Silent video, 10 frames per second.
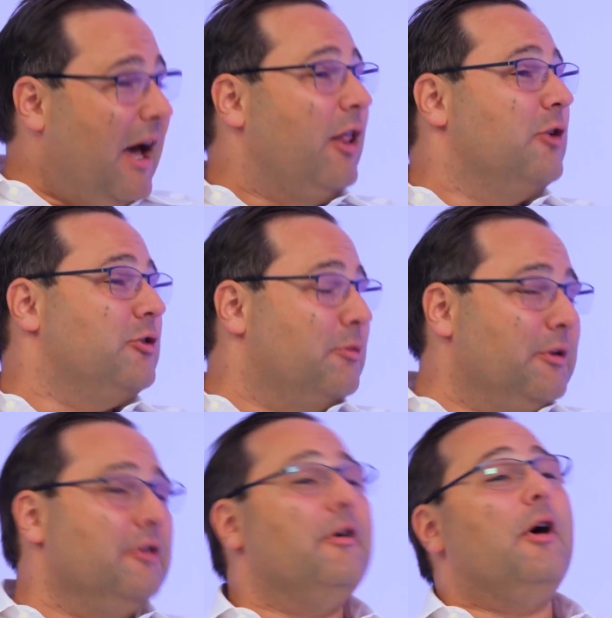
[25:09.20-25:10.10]

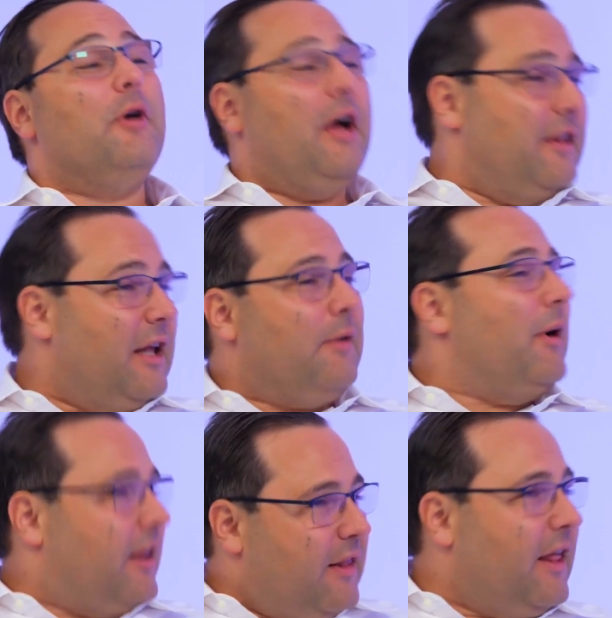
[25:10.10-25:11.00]
eligible to vote. And
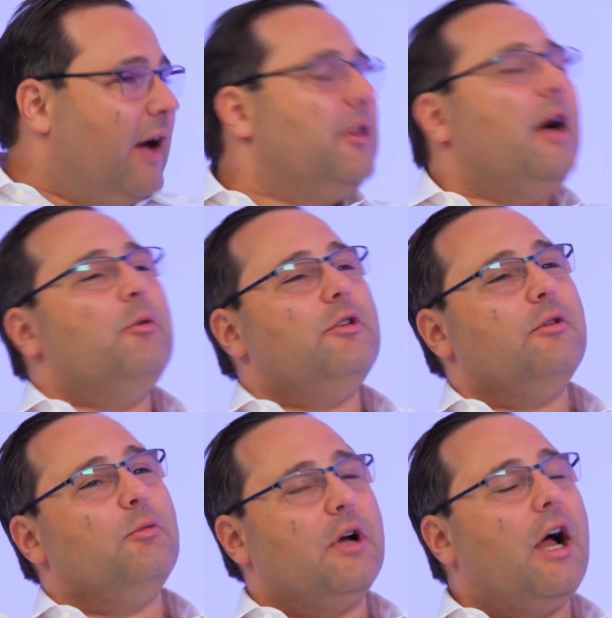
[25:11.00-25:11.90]
anyway, that was
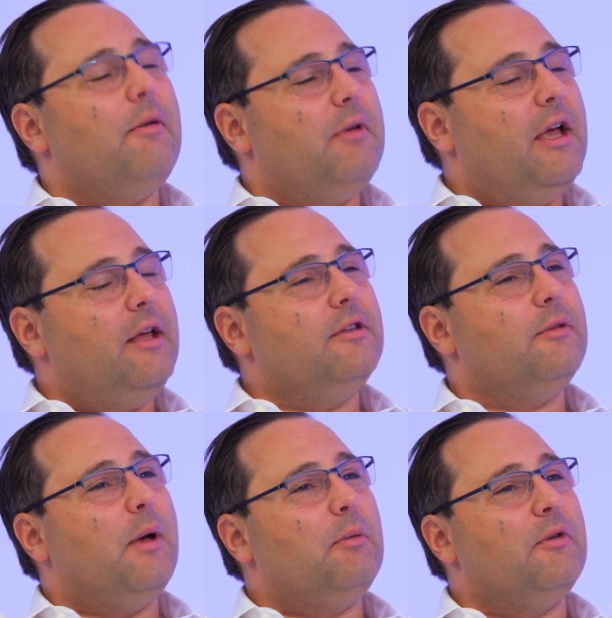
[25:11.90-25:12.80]
what got me in to
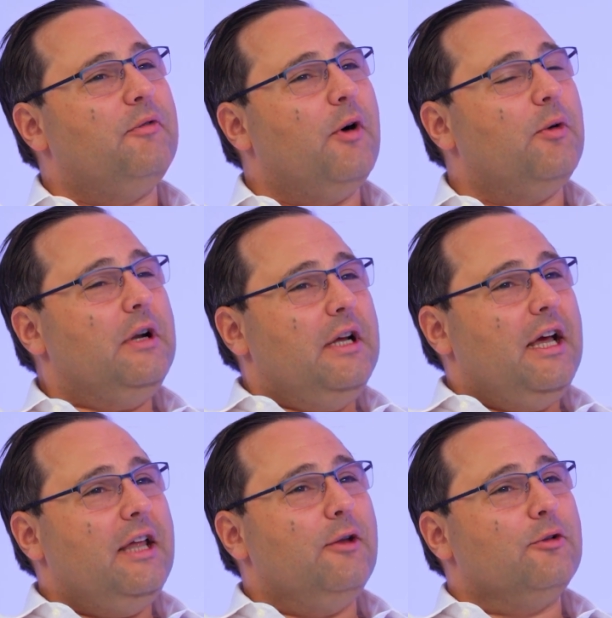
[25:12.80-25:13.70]
be able to vote
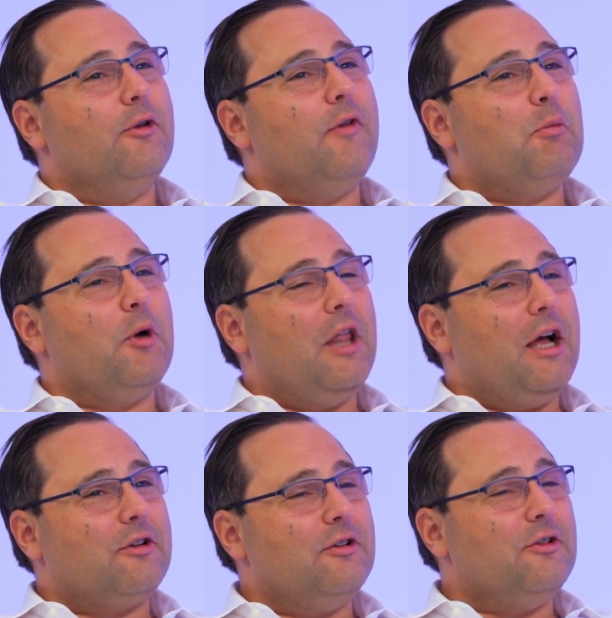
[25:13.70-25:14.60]
in those November
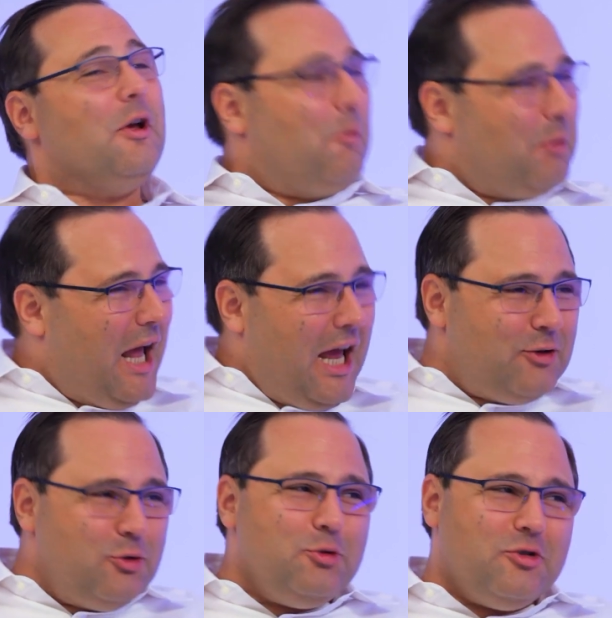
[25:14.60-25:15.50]
elections. But
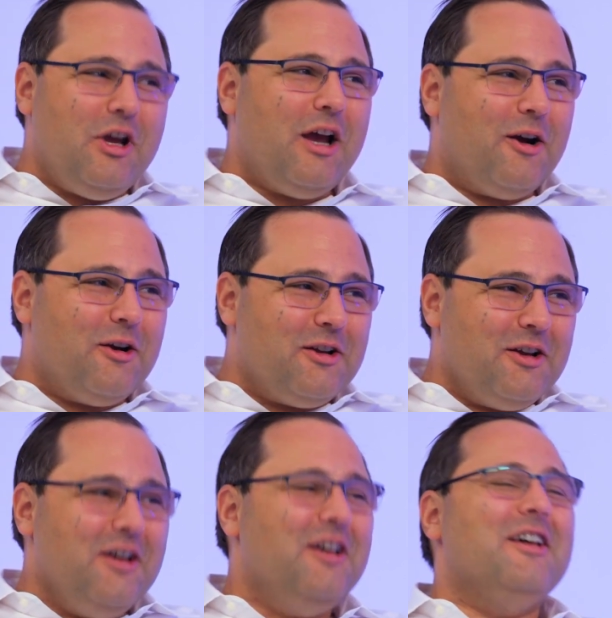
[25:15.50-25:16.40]
as you shared,
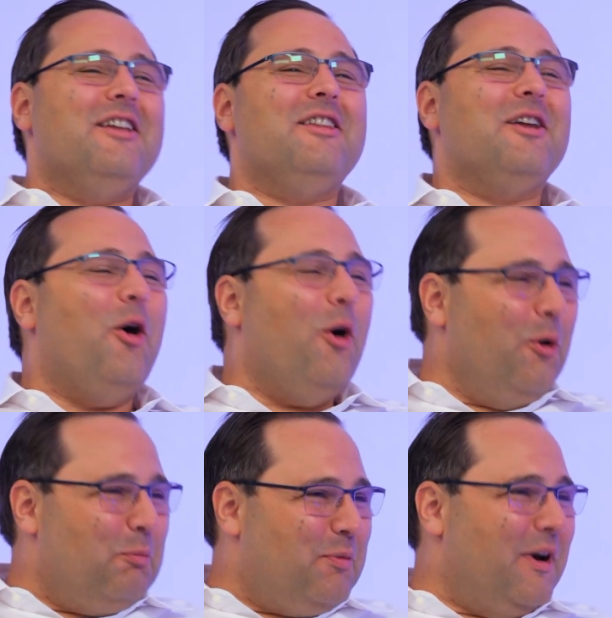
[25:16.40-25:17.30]
the
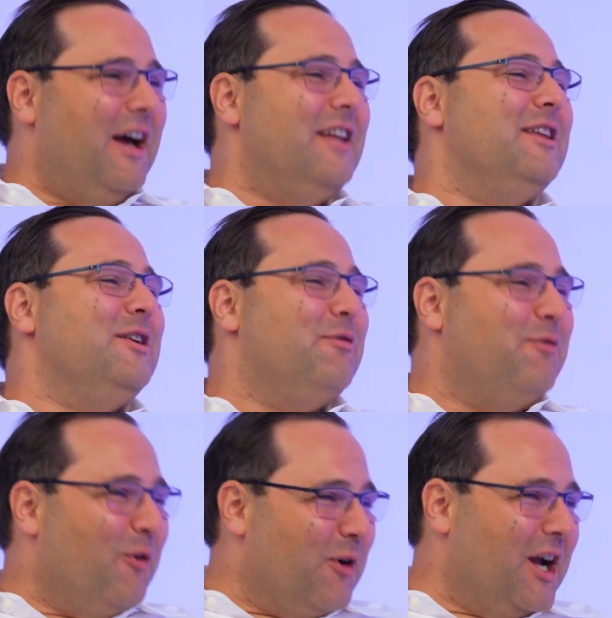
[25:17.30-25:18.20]
hope and the
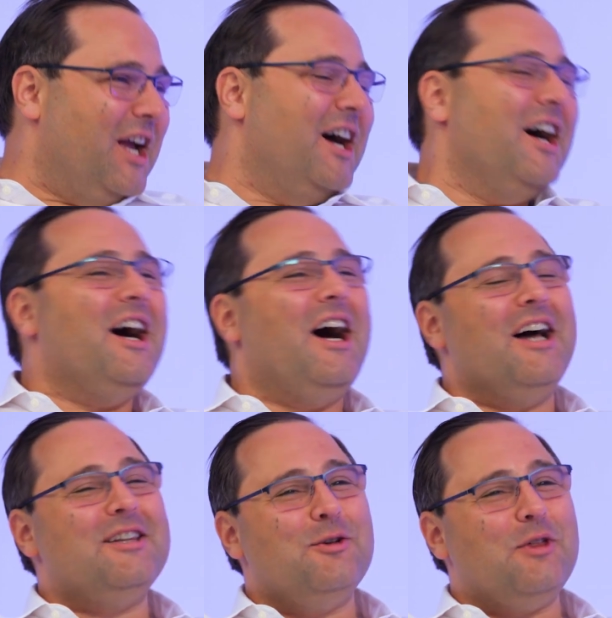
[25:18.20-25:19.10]
euphoria
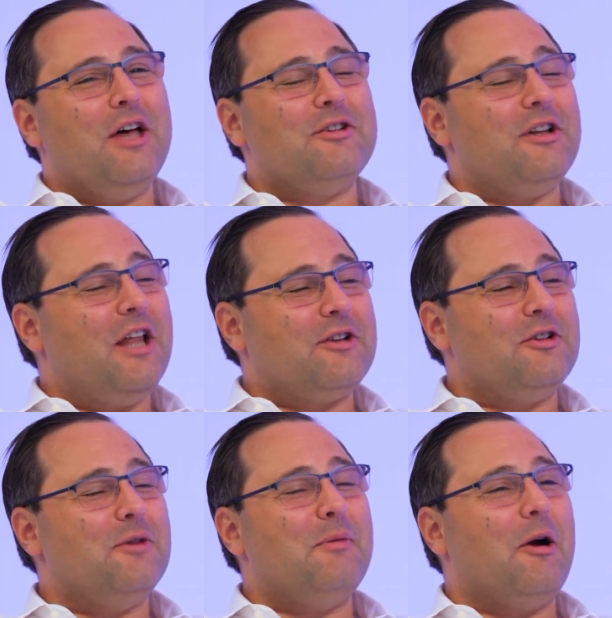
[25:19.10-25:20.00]
2000
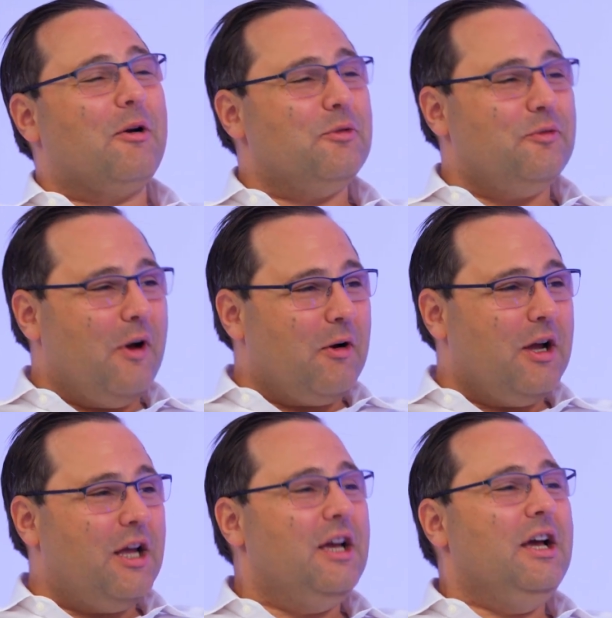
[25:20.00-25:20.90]
election in America was
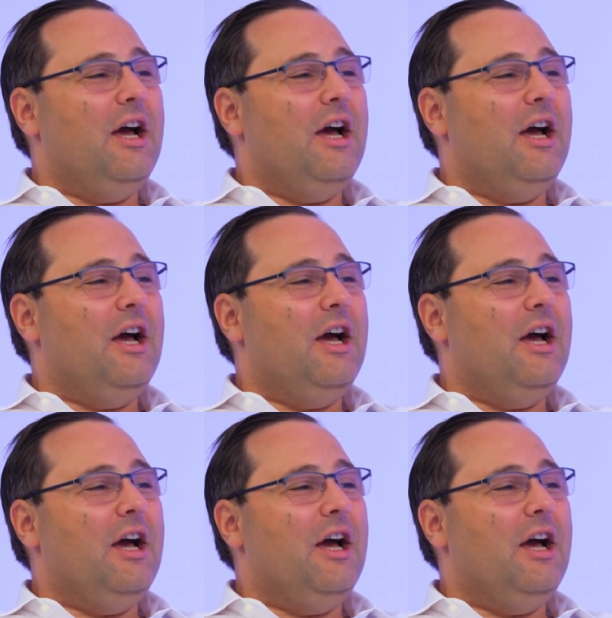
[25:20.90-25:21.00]
very